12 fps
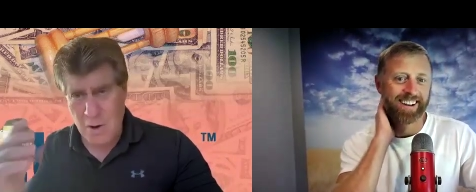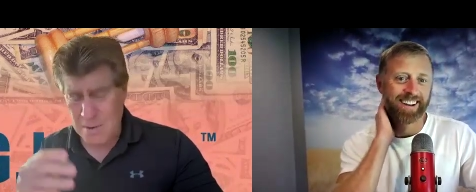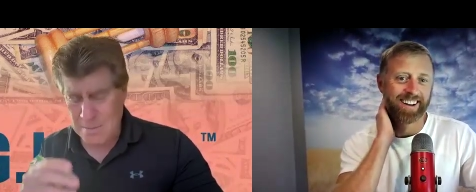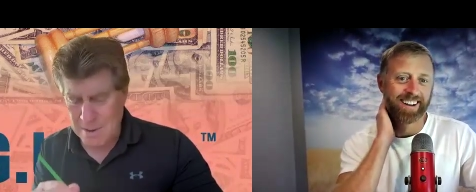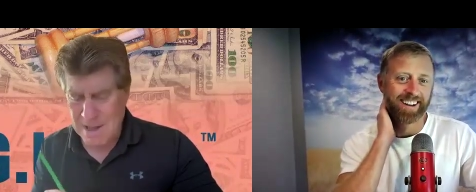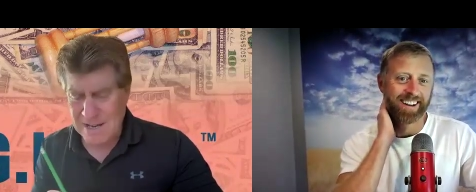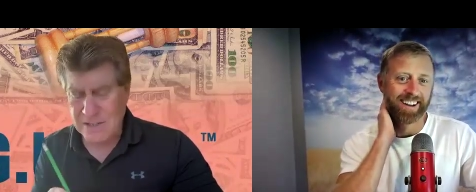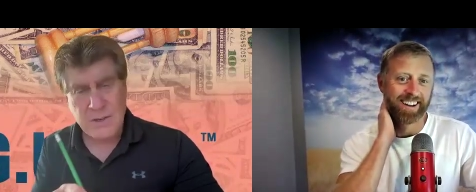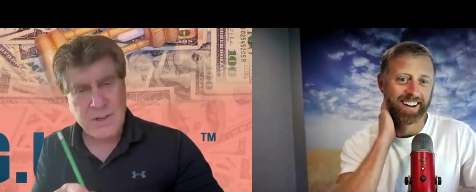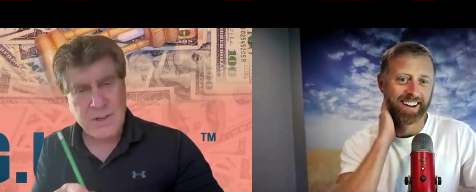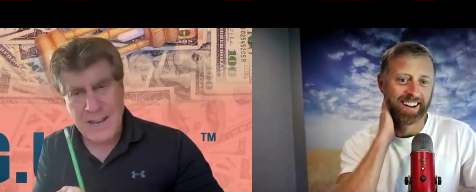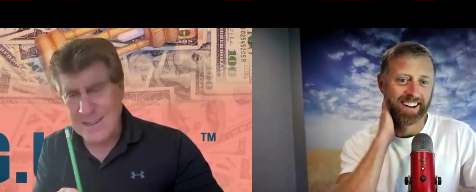Speaker 1: calling me back
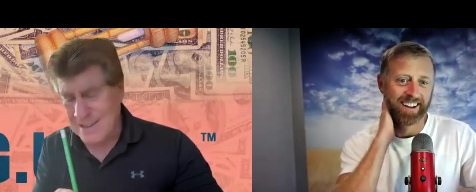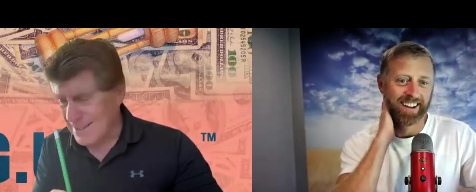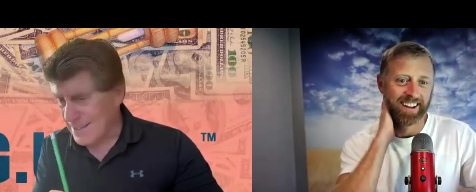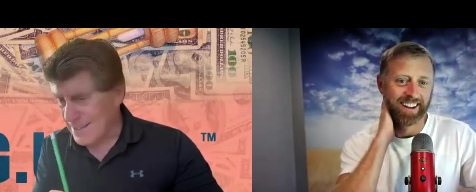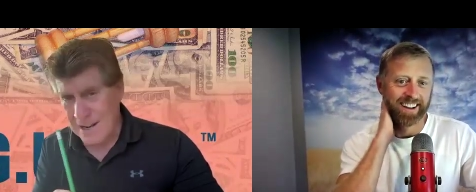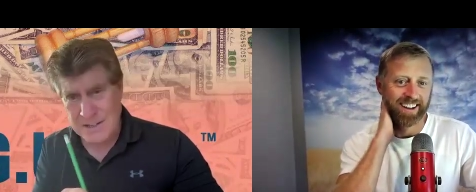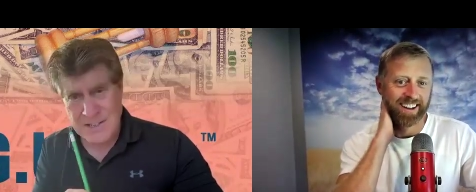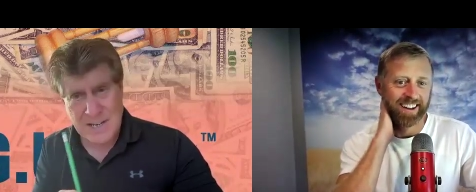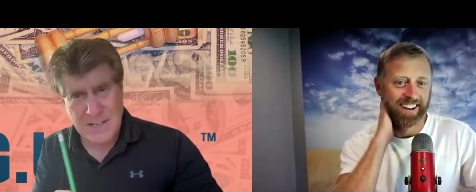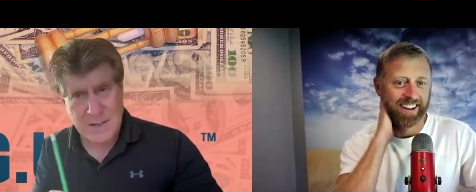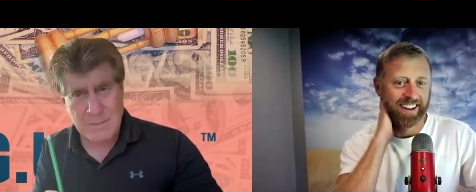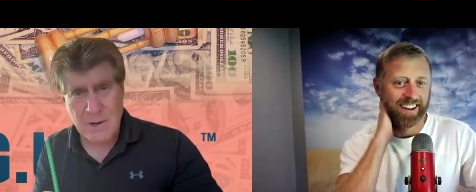too. Can I
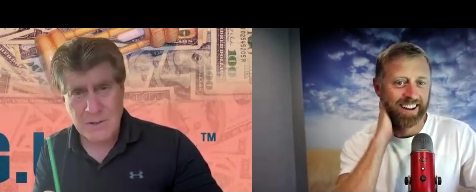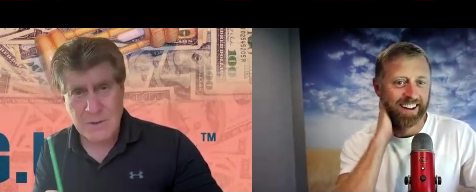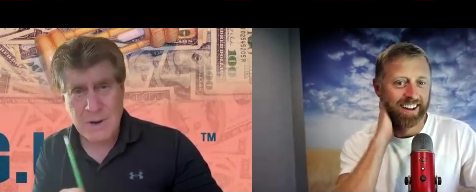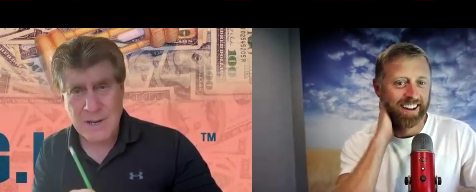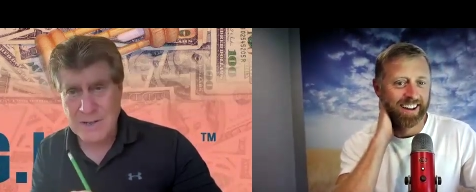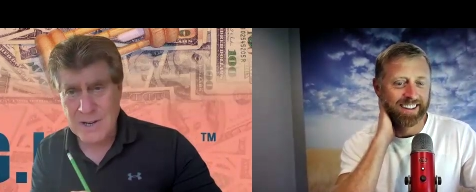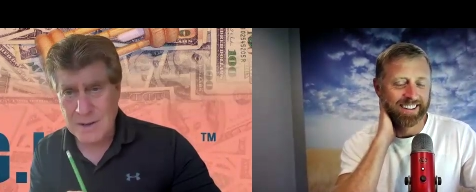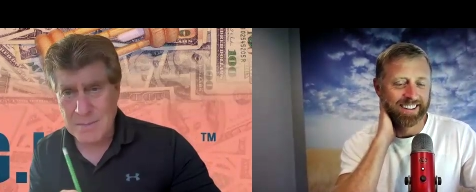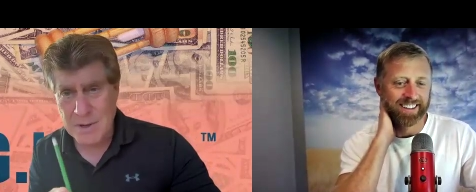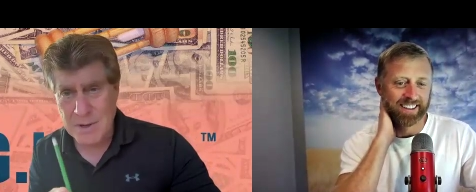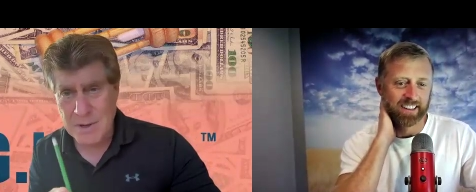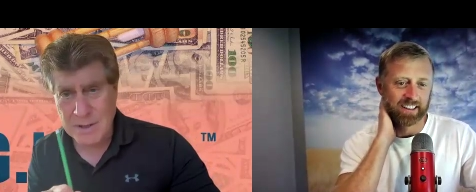take some notes while you're
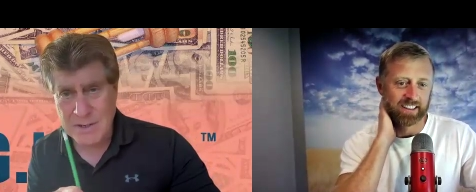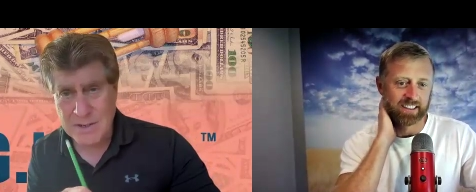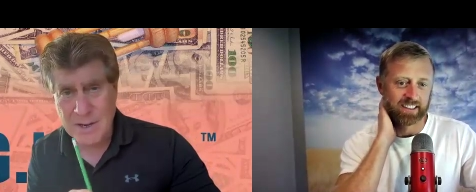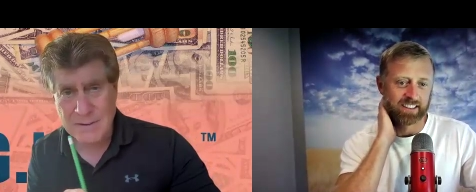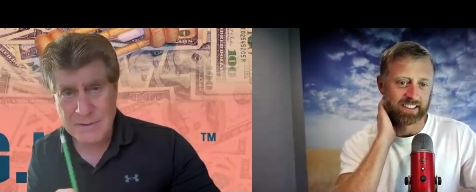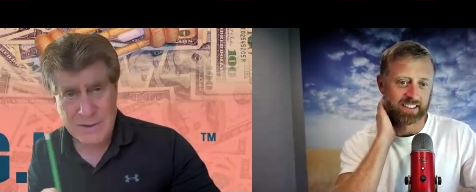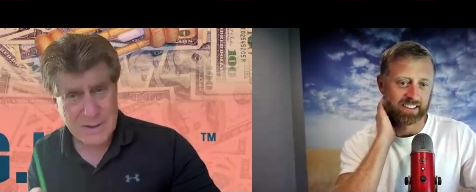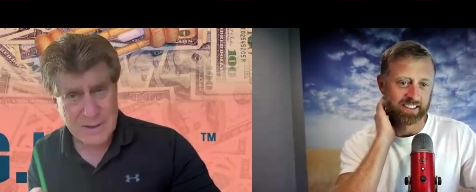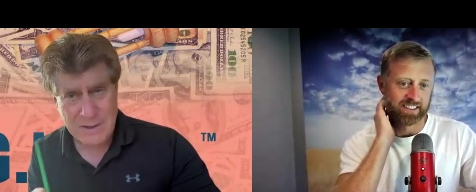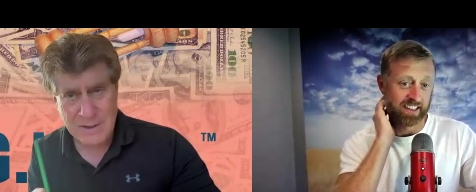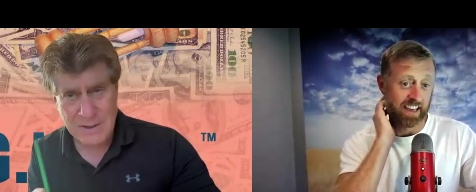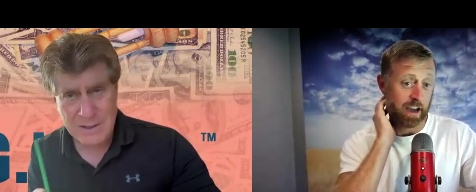telling me all this stuff?
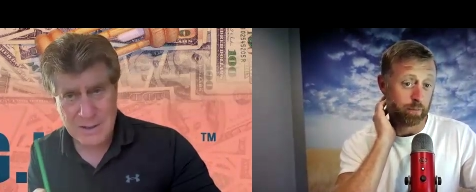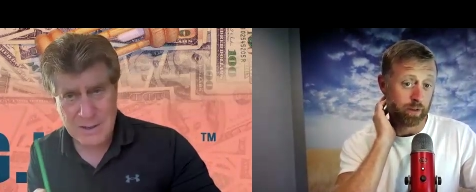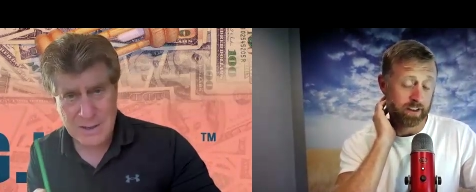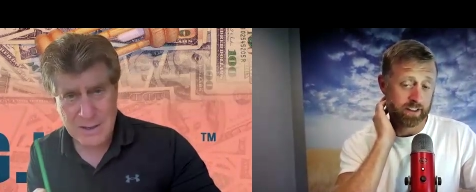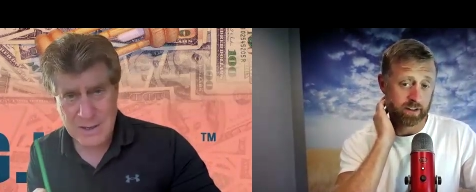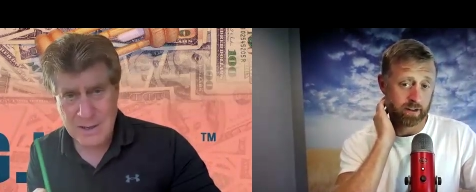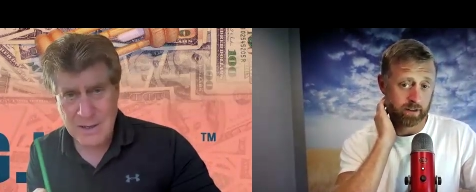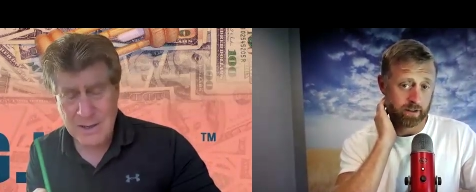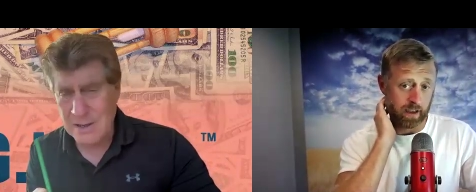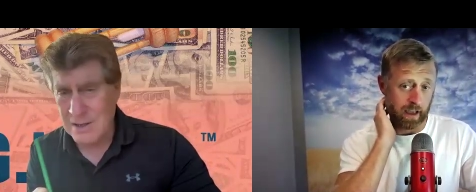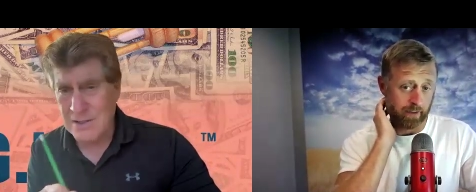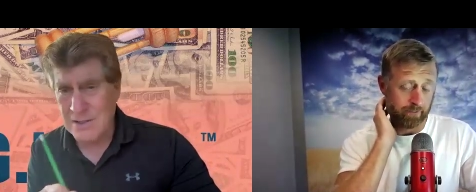
Speaker 2: Yeah, please, sure.
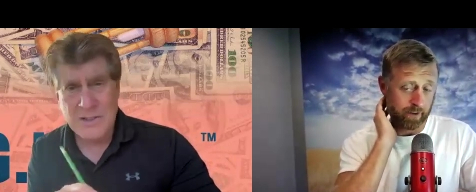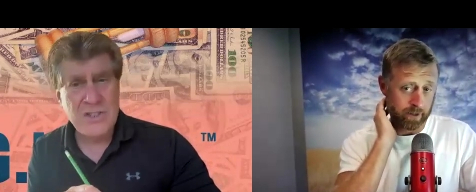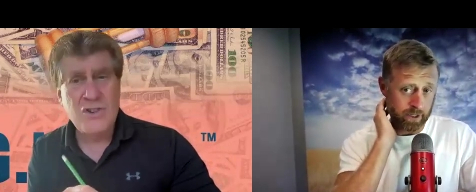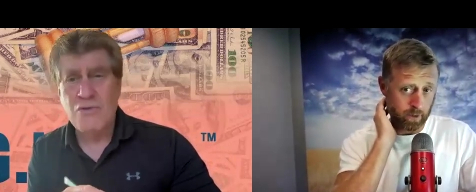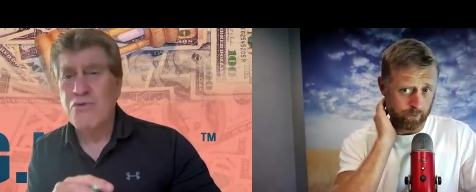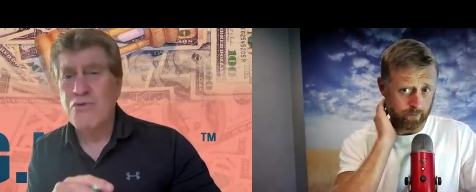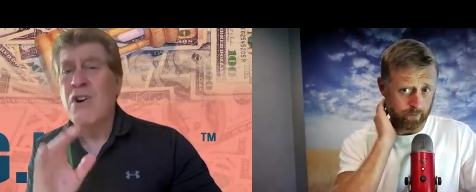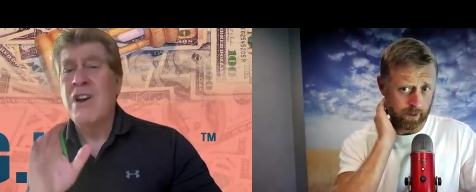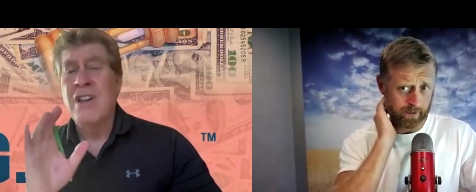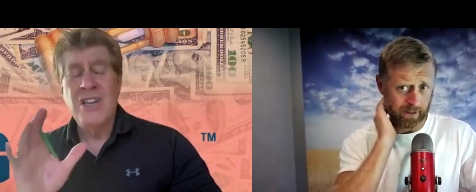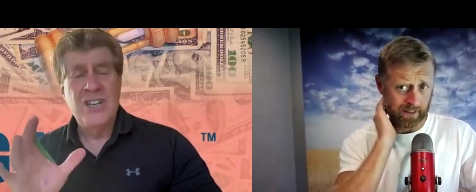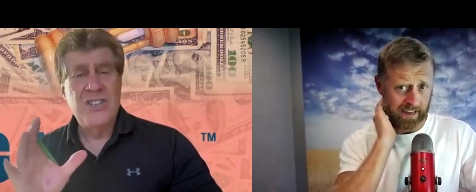I figured you were familiar
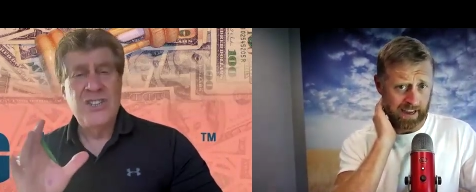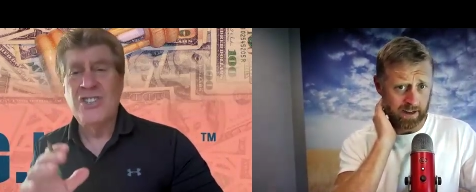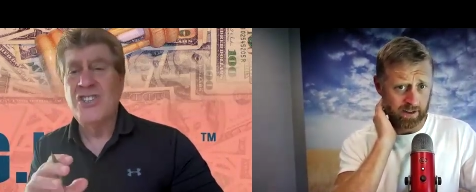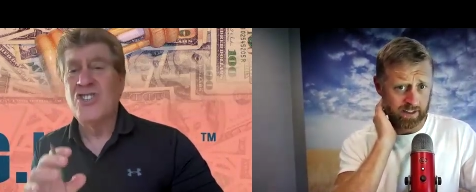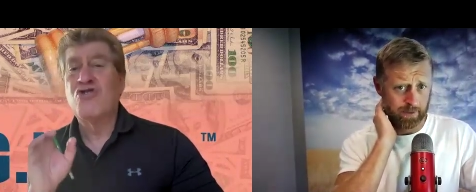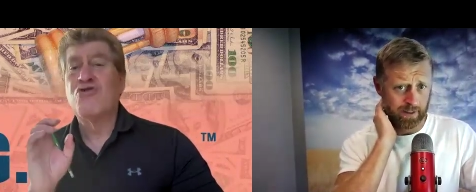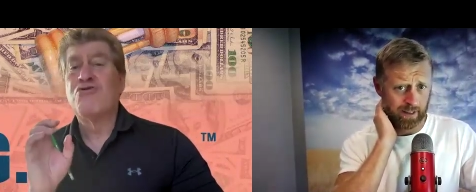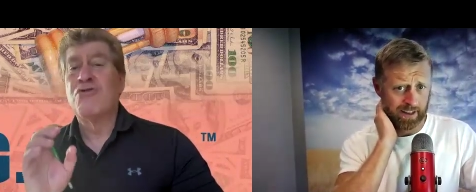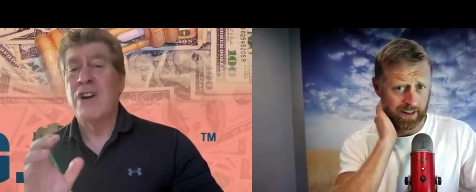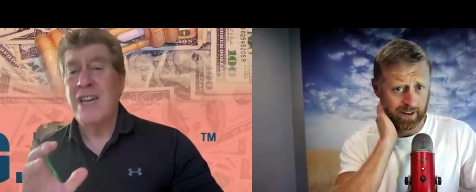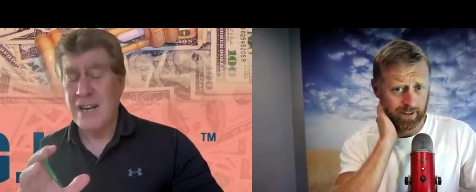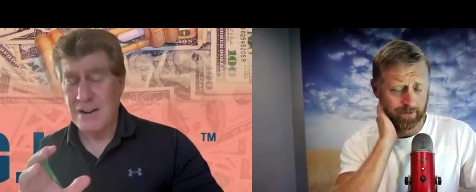with the land. You sent me the
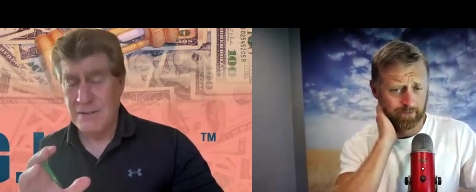letter. Great